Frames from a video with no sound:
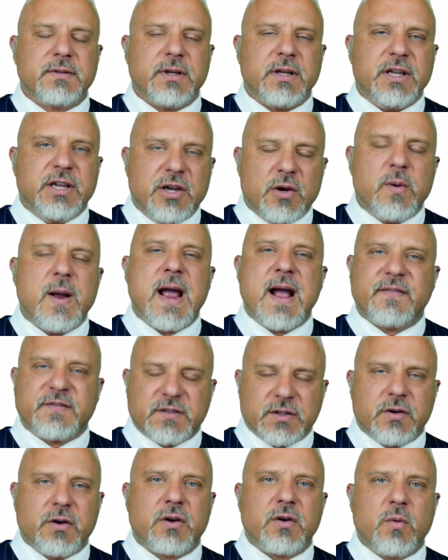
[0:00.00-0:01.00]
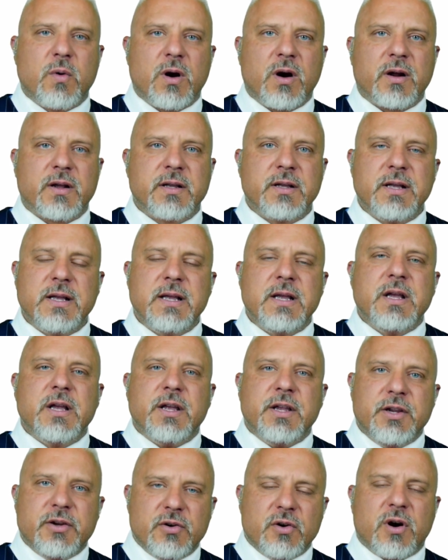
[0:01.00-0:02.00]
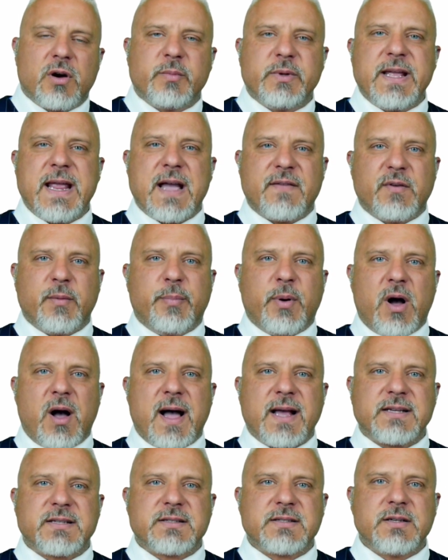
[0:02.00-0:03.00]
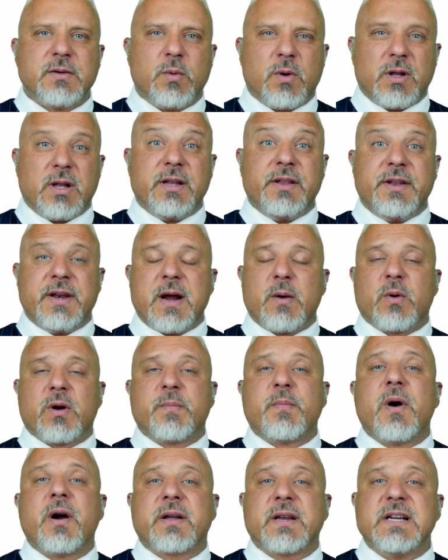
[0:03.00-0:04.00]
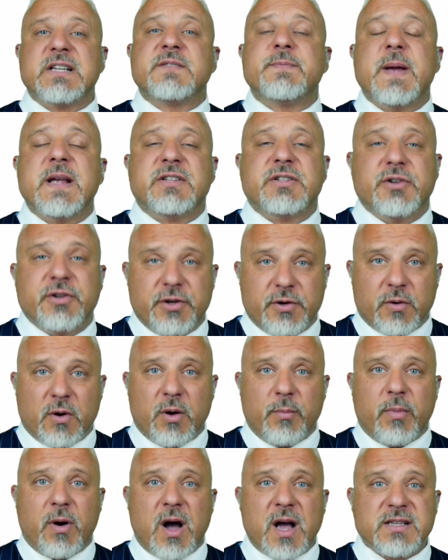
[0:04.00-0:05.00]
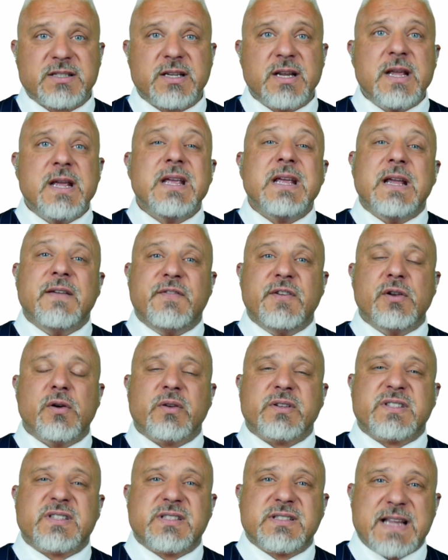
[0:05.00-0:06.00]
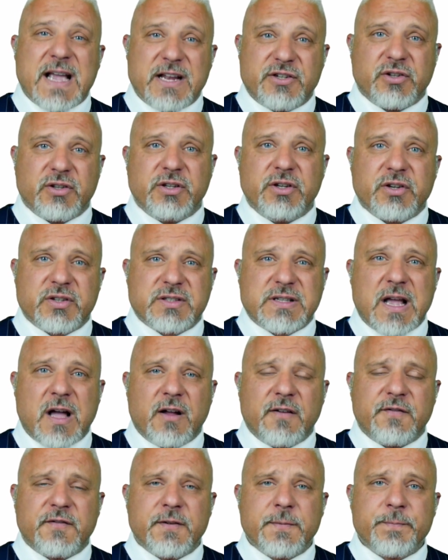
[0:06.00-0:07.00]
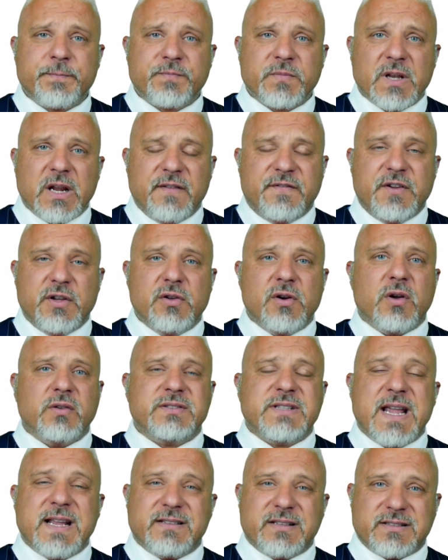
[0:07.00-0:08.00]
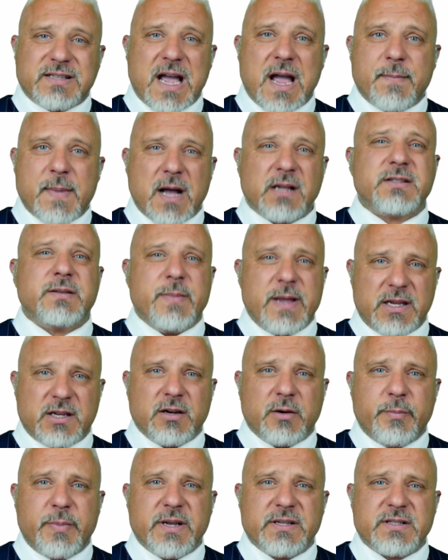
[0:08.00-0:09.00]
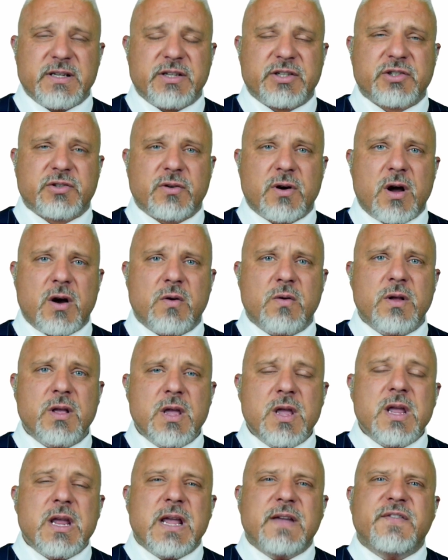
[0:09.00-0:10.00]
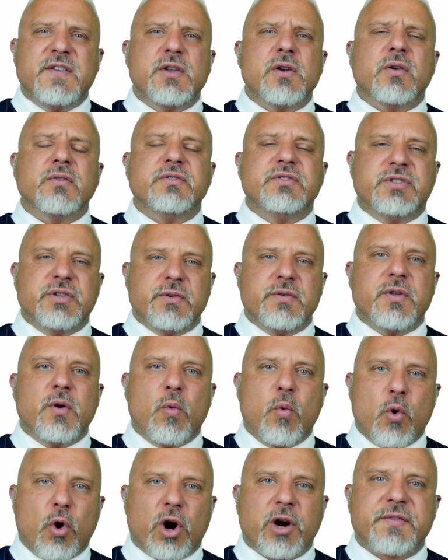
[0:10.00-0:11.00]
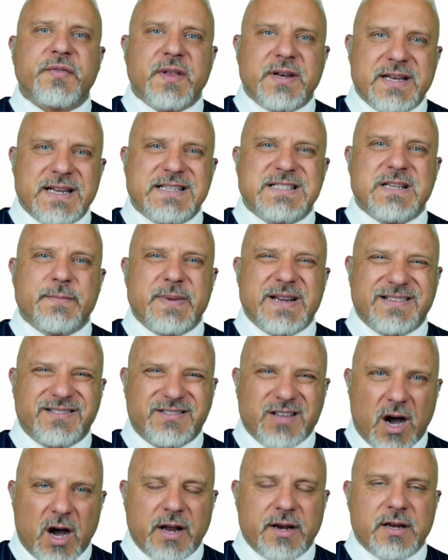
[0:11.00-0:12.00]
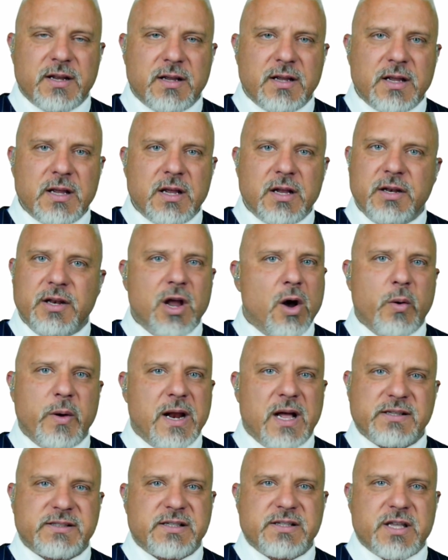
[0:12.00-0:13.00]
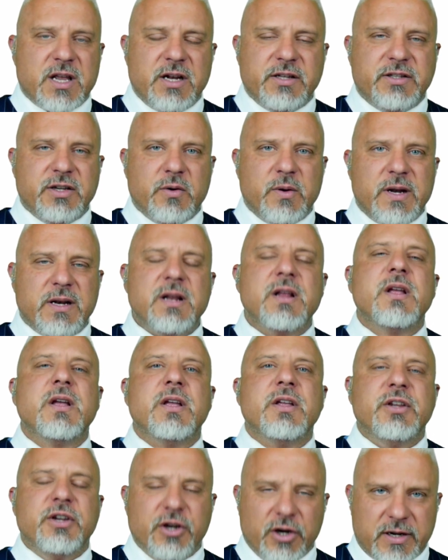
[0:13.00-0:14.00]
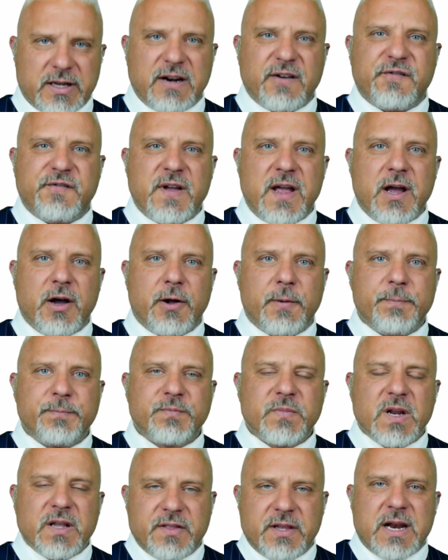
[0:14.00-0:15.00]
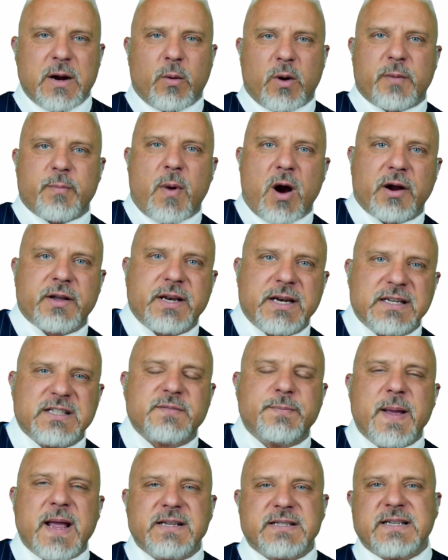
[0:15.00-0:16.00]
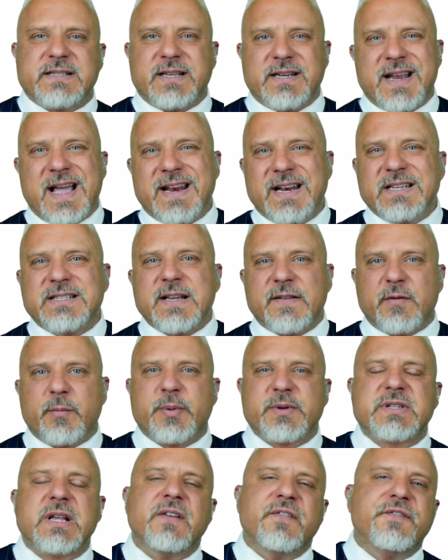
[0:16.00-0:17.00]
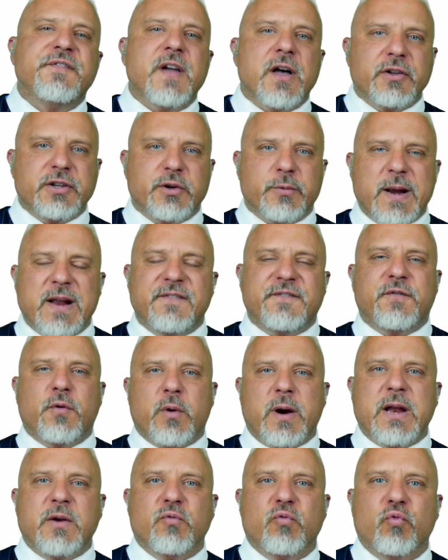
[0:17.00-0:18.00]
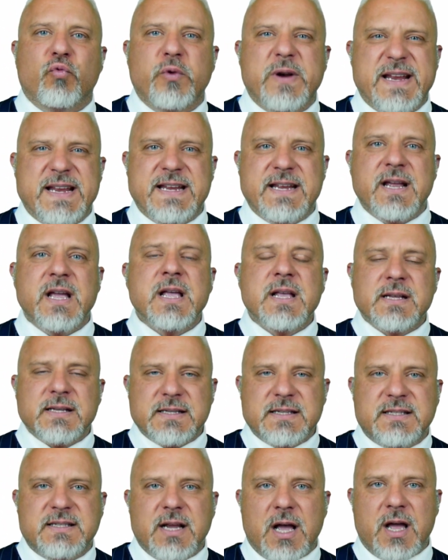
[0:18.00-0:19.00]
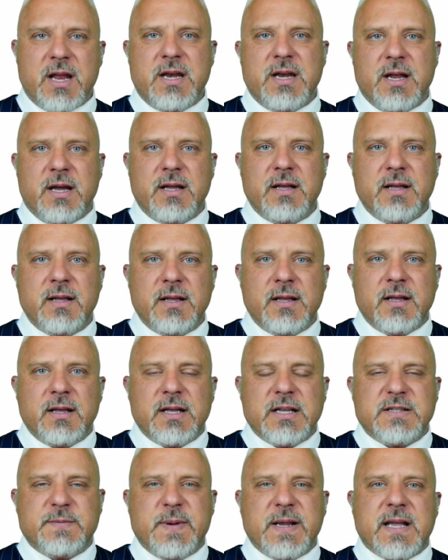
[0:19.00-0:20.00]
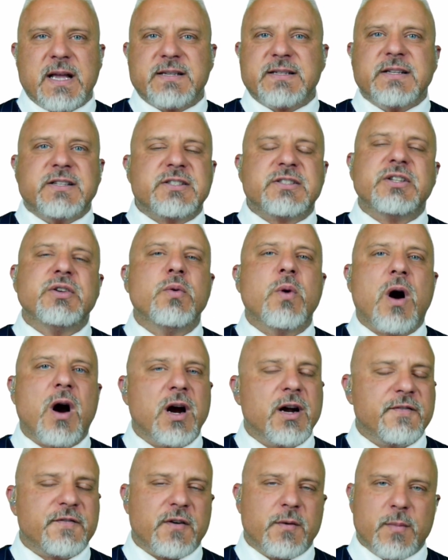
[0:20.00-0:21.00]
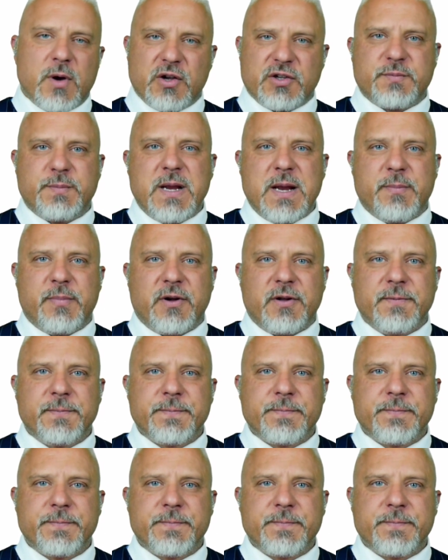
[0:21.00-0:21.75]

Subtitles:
You have to go to work. You normally have a boss. Well, in the network marketing space, you're your own boss. If you don't schedule yourself, if you don't take the time out to make your business grow, if you don't do the work that needs to be done, no one else is going to do it, you're going to fail. The network marketing space has a 97% failure rate for a reason. It's because it's too hard for most people.